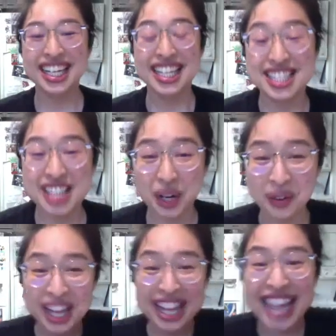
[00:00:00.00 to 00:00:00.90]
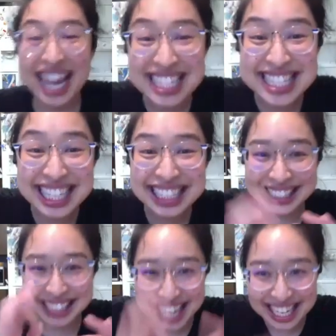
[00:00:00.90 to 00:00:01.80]
So that is the
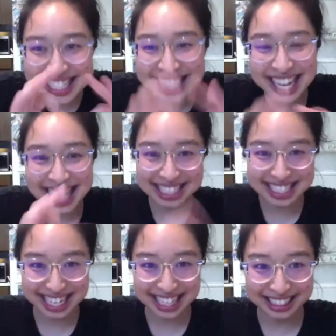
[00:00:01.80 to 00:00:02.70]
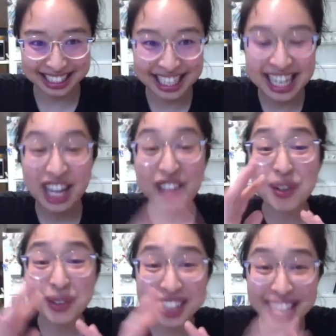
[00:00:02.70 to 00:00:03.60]
classic hand styling. If
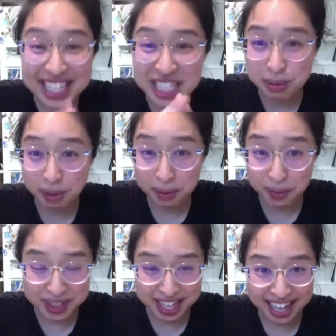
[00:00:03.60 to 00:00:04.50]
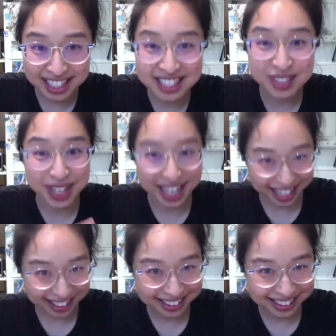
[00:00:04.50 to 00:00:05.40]
you'd like to experiment with that, you can.